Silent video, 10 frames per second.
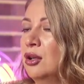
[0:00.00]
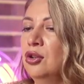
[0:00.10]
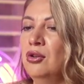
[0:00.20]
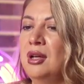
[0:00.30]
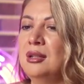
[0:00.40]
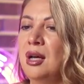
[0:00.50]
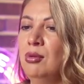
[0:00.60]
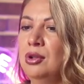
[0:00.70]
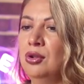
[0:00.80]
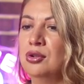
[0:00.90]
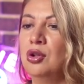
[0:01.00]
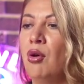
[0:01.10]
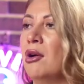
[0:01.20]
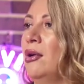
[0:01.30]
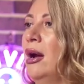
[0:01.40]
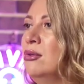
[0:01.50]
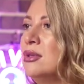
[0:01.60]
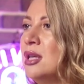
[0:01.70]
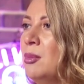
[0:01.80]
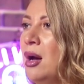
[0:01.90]
You know that I will not go
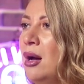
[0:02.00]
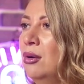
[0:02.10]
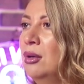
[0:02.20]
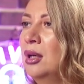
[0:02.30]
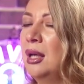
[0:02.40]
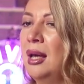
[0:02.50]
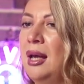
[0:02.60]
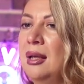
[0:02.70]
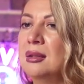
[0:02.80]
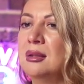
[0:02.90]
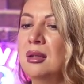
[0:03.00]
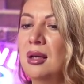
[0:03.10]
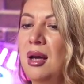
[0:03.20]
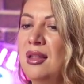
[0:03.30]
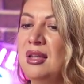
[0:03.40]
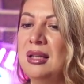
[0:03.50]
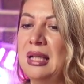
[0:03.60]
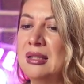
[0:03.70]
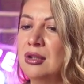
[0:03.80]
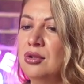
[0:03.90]
around somehow. And I think
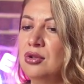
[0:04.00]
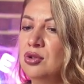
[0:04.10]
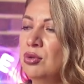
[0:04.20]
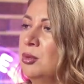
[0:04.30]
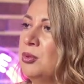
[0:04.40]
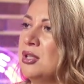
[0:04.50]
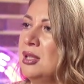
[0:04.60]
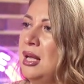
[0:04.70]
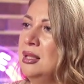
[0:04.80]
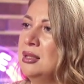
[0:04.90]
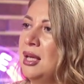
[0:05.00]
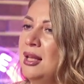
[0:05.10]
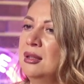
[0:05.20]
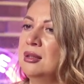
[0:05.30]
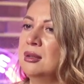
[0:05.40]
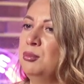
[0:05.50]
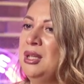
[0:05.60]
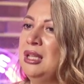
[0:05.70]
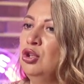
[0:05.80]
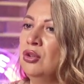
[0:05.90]
that's a lot to do with the personality and
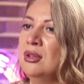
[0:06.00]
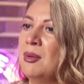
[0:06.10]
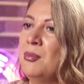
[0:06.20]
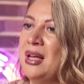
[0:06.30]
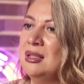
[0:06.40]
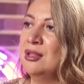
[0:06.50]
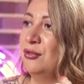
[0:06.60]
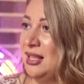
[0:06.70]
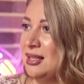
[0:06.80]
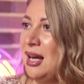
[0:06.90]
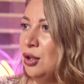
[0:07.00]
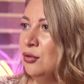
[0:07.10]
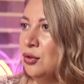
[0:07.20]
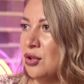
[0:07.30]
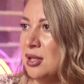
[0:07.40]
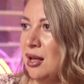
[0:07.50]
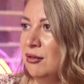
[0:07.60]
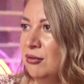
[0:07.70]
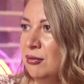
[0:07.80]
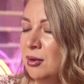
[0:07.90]
being non-competitive inside of
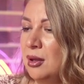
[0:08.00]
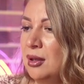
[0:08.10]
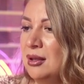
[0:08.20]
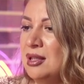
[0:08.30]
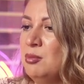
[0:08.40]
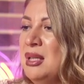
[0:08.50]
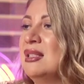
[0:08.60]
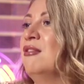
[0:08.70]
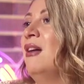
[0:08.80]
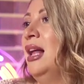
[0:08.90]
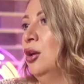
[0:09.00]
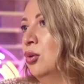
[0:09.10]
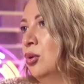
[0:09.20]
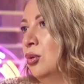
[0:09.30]
yourself. This means the value.